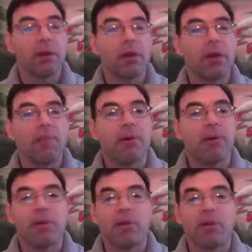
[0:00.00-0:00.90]
because
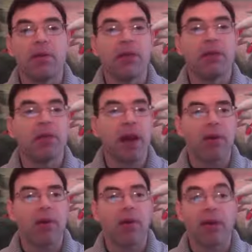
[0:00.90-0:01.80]
you need
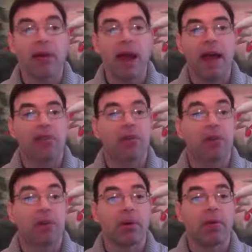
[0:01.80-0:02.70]
thyroid to actually burn
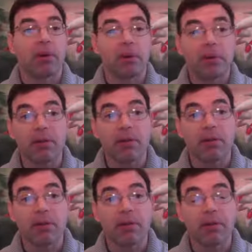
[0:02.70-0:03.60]
off the cortisol
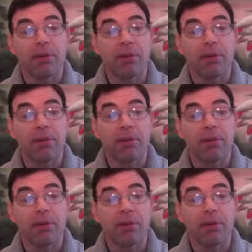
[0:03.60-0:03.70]
levels.